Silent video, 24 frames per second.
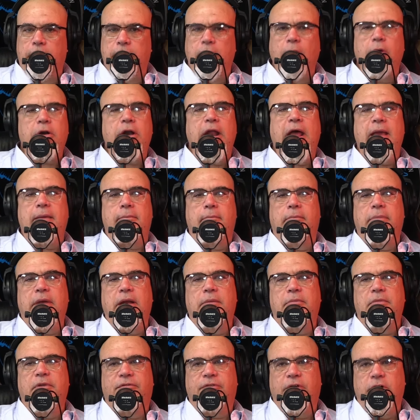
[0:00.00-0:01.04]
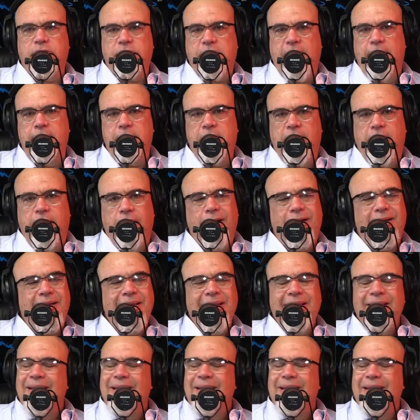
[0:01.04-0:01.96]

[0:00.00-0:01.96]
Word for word: Notre Dame beat them the first game of the year.